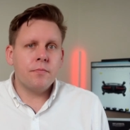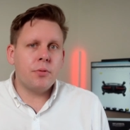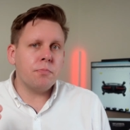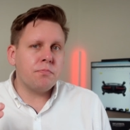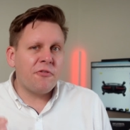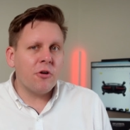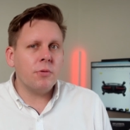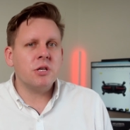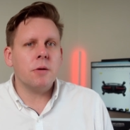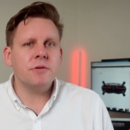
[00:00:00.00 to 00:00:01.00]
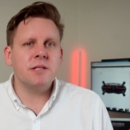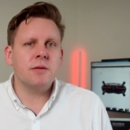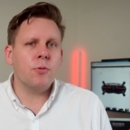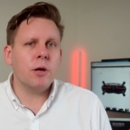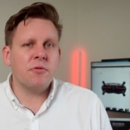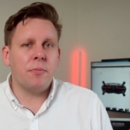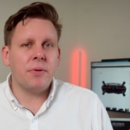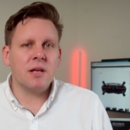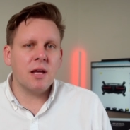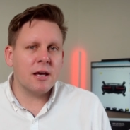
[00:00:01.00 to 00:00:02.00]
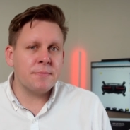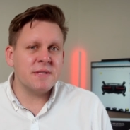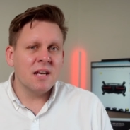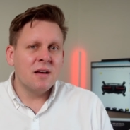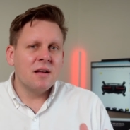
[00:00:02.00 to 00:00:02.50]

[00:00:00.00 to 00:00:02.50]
But before we jump into the ring with the big names,